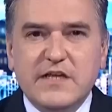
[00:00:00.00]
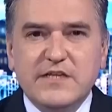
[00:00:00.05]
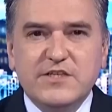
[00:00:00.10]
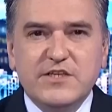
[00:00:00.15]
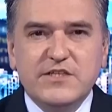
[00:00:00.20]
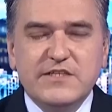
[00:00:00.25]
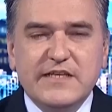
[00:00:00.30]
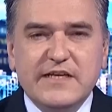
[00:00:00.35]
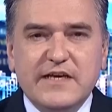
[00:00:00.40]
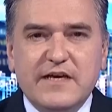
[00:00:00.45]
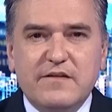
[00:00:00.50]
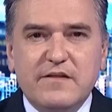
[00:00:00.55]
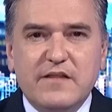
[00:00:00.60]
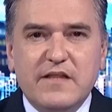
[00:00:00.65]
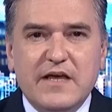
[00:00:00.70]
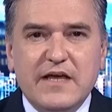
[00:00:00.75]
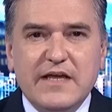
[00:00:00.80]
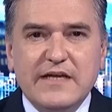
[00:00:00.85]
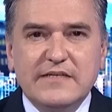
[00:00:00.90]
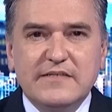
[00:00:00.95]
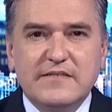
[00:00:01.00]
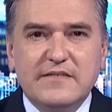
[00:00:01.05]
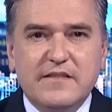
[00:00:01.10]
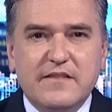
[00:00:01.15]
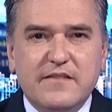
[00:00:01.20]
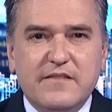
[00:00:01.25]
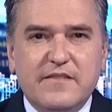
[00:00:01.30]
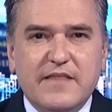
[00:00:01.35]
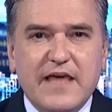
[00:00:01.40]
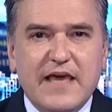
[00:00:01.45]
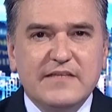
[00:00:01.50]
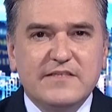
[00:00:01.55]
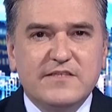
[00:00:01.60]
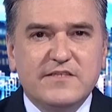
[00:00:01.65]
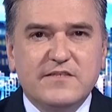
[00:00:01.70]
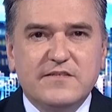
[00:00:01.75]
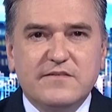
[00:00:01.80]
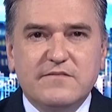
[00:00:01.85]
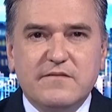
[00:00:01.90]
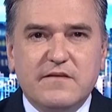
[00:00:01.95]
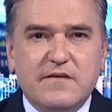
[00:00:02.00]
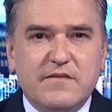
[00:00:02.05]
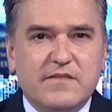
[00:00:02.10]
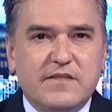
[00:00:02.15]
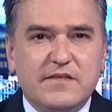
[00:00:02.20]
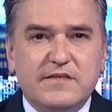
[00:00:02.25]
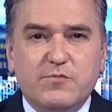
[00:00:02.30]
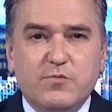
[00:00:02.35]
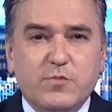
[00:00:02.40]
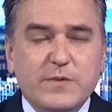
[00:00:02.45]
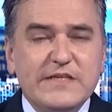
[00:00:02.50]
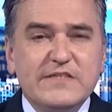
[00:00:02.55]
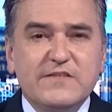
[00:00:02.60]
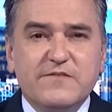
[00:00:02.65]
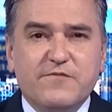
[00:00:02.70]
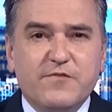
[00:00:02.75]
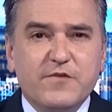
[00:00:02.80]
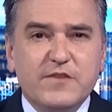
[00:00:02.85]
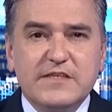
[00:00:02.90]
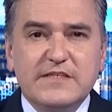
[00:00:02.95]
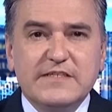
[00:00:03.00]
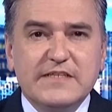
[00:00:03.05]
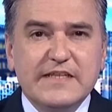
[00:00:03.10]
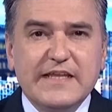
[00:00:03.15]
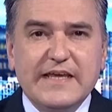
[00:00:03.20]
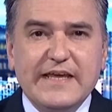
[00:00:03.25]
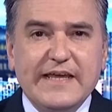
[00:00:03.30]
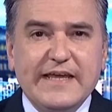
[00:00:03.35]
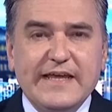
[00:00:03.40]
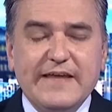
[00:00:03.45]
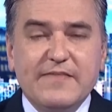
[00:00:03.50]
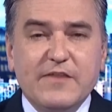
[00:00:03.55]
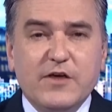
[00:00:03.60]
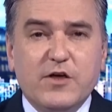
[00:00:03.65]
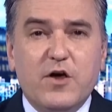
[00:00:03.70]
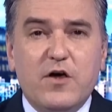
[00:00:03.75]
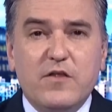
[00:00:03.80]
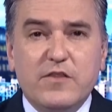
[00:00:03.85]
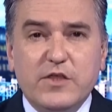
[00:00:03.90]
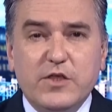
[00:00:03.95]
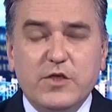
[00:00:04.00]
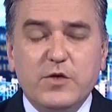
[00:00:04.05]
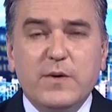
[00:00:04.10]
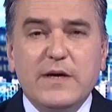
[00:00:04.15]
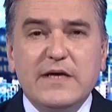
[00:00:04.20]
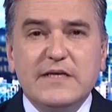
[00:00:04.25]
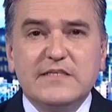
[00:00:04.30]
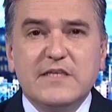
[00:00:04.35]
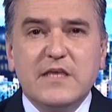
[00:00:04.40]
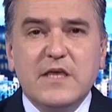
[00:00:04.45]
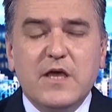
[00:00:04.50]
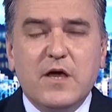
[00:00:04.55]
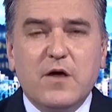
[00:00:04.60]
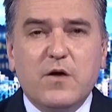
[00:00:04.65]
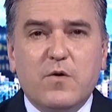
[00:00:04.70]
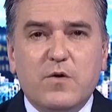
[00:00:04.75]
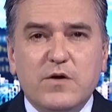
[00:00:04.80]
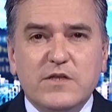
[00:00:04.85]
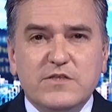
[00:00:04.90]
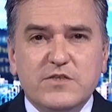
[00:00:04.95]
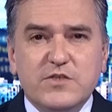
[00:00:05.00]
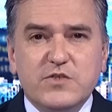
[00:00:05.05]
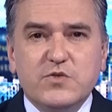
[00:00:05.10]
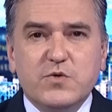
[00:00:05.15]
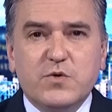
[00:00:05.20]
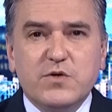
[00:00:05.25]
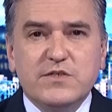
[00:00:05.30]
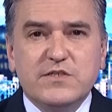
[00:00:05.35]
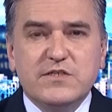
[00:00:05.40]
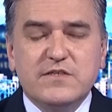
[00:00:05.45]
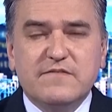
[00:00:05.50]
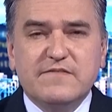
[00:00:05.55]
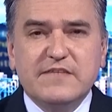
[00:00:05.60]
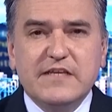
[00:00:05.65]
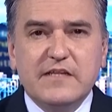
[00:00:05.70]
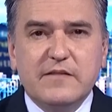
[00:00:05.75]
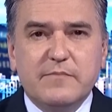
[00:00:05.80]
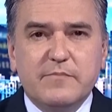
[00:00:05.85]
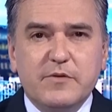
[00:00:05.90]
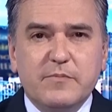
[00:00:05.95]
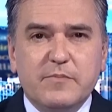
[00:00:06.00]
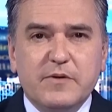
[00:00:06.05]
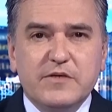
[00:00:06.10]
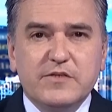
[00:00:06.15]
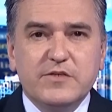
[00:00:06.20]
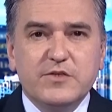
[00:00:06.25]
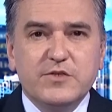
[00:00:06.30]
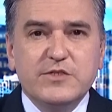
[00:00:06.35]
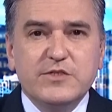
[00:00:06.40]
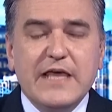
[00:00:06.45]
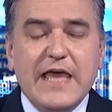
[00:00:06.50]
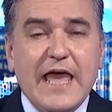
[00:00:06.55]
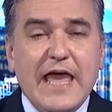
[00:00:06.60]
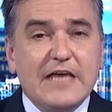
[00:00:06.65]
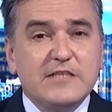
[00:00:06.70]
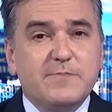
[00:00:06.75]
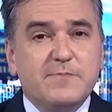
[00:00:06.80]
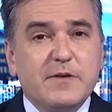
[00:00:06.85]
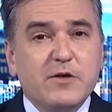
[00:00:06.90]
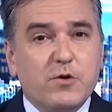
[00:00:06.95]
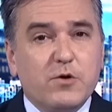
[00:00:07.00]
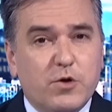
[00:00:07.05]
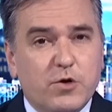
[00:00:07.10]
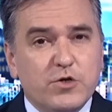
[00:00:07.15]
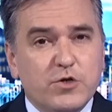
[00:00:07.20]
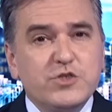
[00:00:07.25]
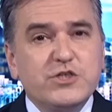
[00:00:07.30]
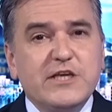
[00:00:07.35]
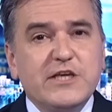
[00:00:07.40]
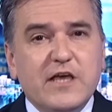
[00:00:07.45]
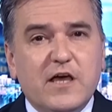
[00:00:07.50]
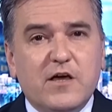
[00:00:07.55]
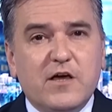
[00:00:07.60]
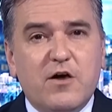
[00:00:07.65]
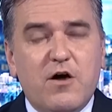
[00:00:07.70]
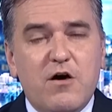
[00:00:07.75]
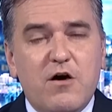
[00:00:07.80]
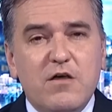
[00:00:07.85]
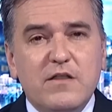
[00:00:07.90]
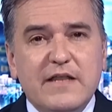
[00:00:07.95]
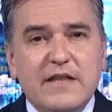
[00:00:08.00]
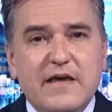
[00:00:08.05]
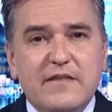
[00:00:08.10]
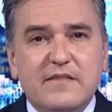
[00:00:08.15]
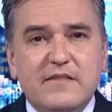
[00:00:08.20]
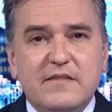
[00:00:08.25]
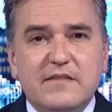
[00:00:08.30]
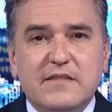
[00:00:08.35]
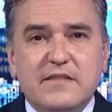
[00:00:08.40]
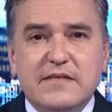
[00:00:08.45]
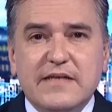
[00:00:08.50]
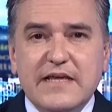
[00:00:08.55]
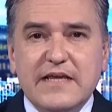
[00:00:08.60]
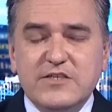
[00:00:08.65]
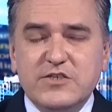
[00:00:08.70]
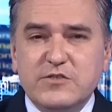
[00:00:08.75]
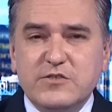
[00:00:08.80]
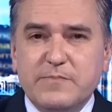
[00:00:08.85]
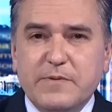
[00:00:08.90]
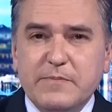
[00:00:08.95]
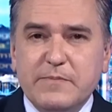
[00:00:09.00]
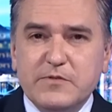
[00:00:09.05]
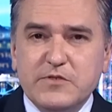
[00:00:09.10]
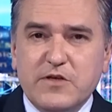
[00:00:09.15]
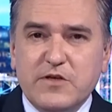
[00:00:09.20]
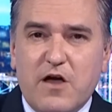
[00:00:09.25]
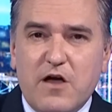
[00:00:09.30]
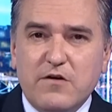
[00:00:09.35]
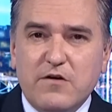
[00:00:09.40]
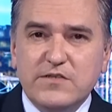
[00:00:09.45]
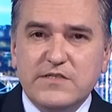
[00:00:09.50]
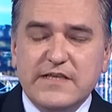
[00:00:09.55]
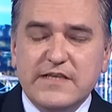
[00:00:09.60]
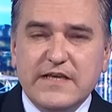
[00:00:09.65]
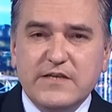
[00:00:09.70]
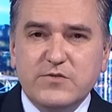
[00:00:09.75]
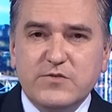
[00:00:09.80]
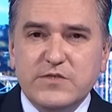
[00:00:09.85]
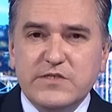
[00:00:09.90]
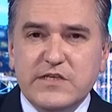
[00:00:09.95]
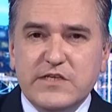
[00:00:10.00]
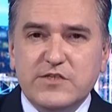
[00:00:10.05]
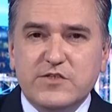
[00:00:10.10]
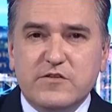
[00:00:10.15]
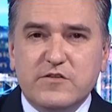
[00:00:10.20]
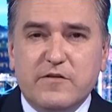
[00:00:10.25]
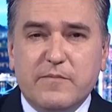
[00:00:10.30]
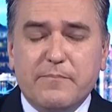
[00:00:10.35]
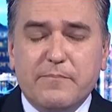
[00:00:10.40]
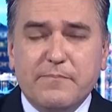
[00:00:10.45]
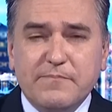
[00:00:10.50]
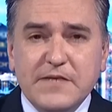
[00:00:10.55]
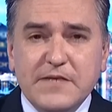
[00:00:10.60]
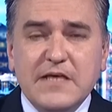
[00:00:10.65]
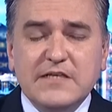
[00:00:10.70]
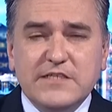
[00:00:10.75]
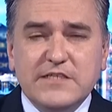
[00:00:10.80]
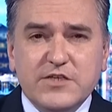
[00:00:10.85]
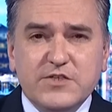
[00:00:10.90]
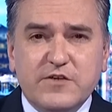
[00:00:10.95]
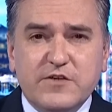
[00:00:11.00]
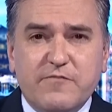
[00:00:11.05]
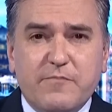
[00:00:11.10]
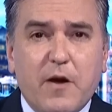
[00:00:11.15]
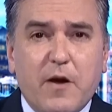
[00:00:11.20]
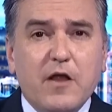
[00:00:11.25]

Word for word: I just outlined, that's the reason for the delay in the call. The U.S., according to sources telling Bloomberg News, has been urging a call now that the National People's Congress, the annual session of